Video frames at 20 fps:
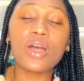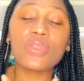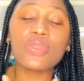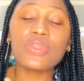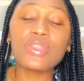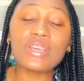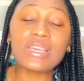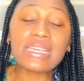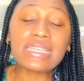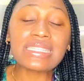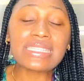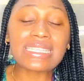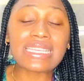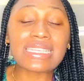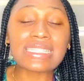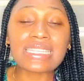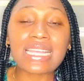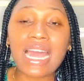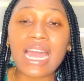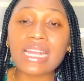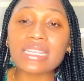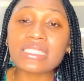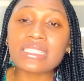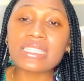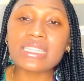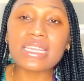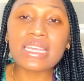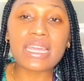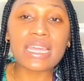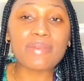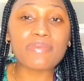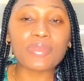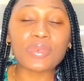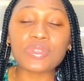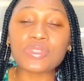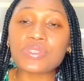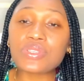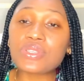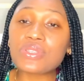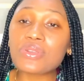DEET is actually a
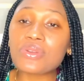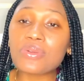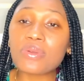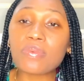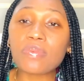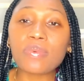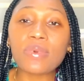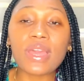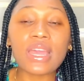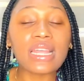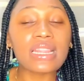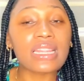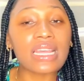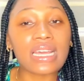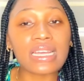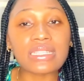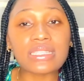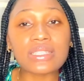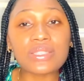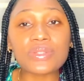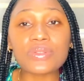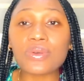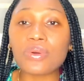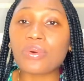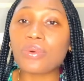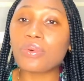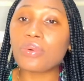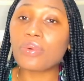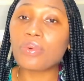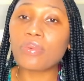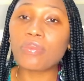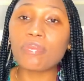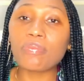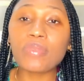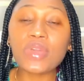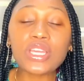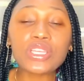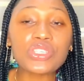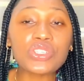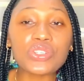mosquito repellent, so
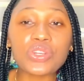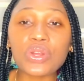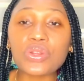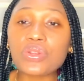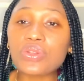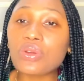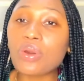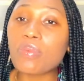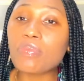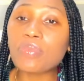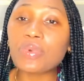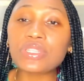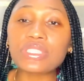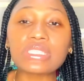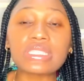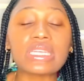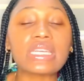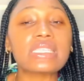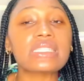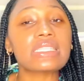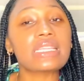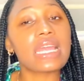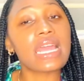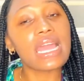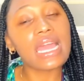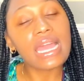make sure you don't purchase